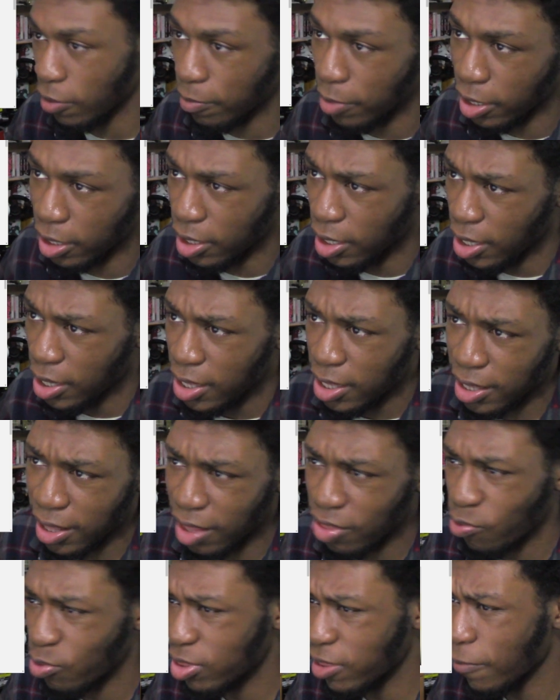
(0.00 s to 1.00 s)
But yeah,
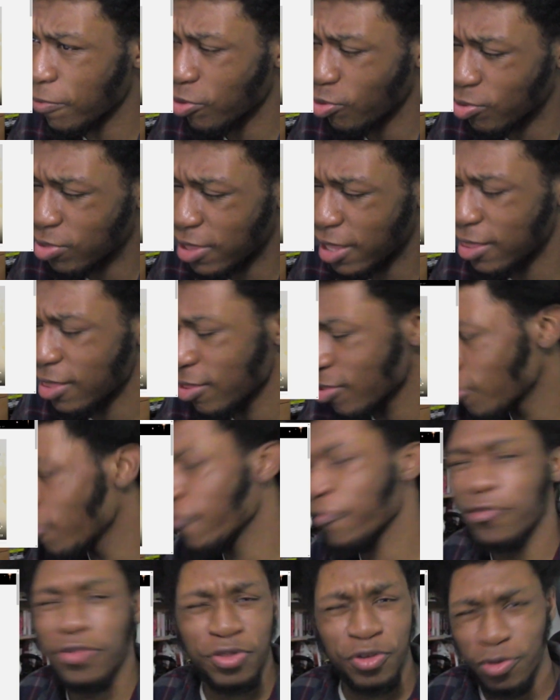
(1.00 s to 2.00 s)
next week's episode 10, this is going
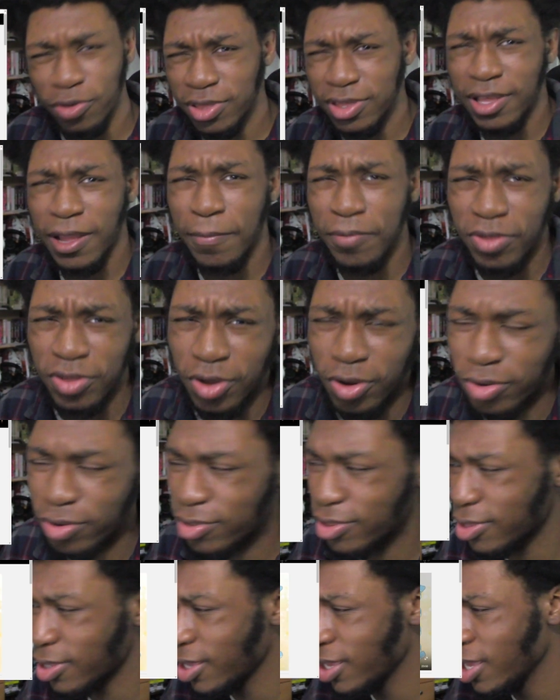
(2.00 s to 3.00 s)
for 13
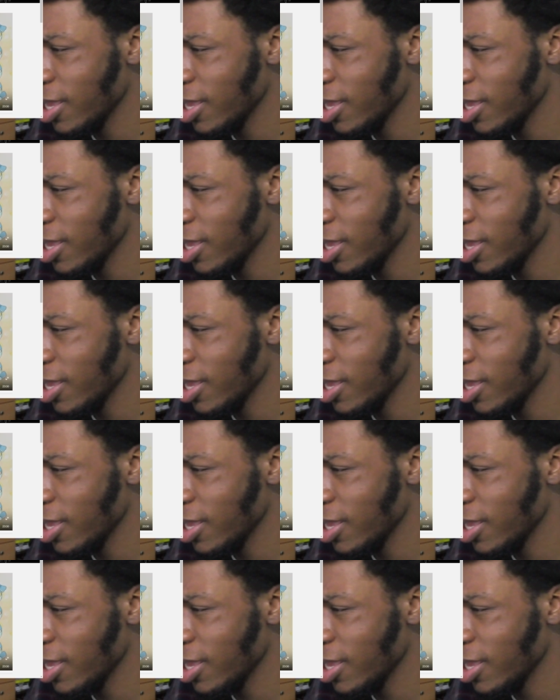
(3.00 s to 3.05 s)
episodes.